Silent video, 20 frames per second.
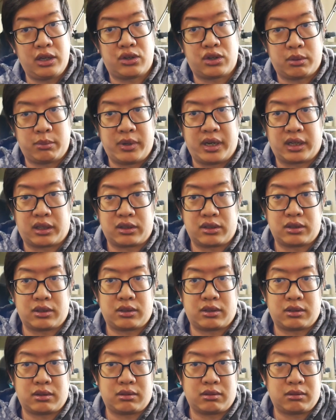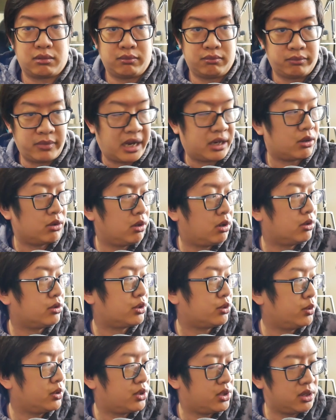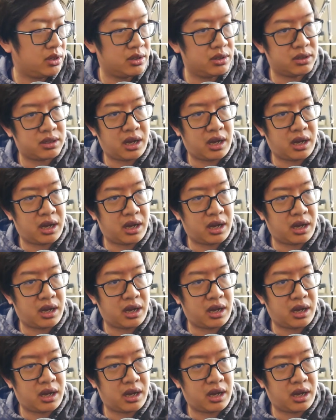HMX macaron switches,